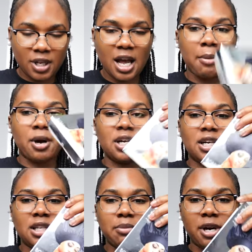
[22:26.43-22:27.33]
I bought
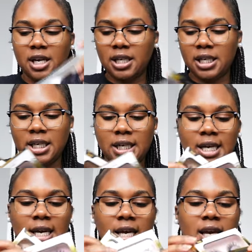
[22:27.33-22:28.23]
another bonnet
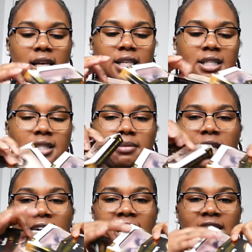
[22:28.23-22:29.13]
and then some
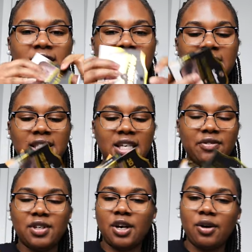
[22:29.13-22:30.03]
lashes.
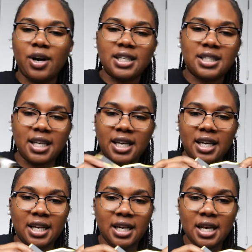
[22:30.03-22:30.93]
Even though I
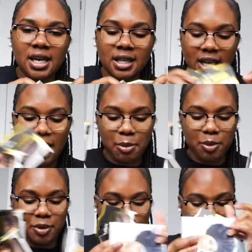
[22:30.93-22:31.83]
said that I'm going
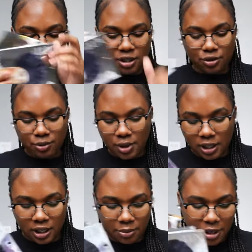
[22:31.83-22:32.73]
to be trying to do a
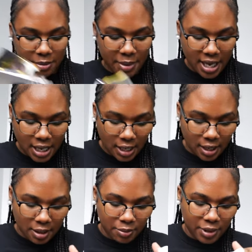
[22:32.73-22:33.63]
little bit of
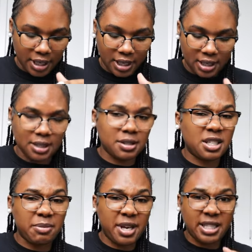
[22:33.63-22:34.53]
makeup with
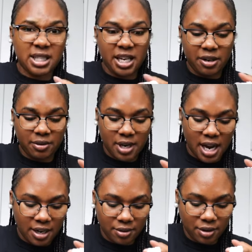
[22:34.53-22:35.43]
some mascara.
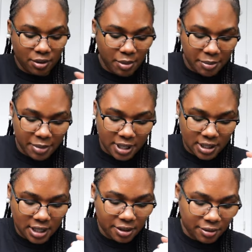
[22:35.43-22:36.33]
I don't know about
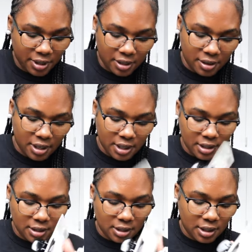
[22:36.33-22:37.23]
mascara, y'all,
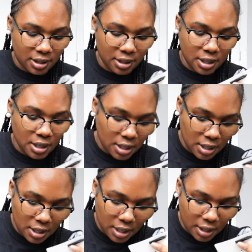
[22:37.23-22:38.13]
honestly.
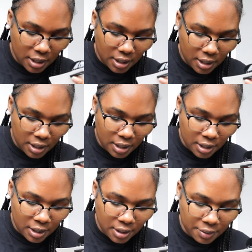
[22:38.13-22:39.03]
And
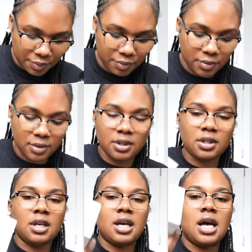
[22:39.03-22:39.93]
then,
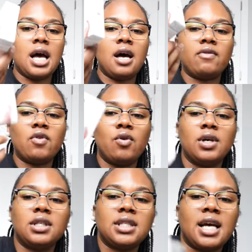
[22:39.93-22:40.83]
of
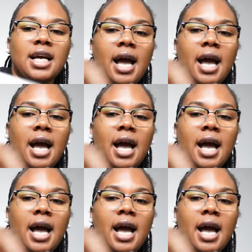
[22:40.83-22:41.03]
course, I